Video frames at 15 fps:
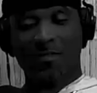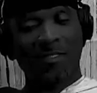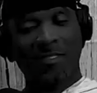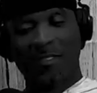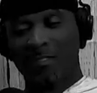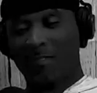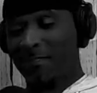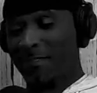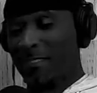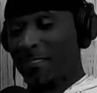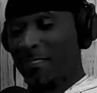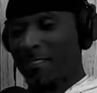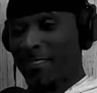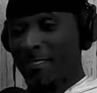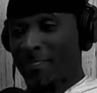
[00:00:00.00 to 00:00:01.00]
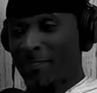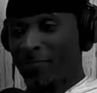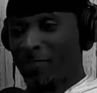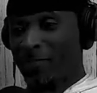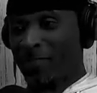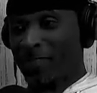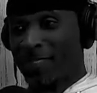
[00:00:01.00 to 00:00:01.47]
brother. Hey, glad to have
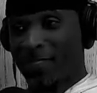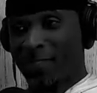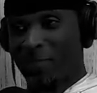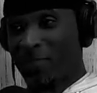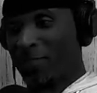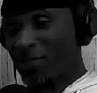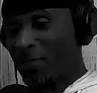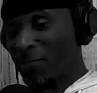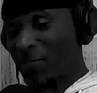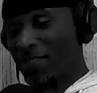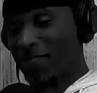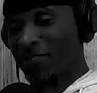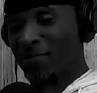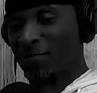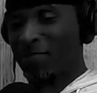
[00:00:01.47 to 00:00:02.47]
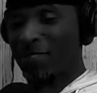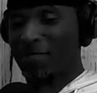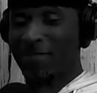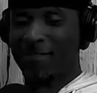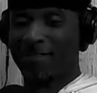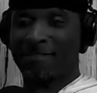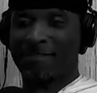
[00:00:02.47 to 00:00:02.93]
me. Glad to be here, man. I'm
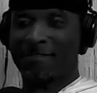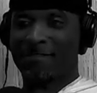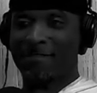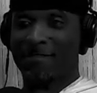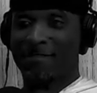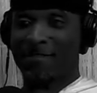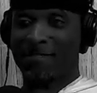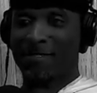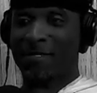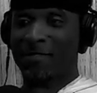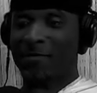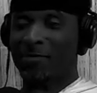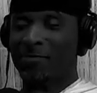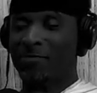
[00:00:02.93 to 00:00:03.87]
telling you, it's it's honor.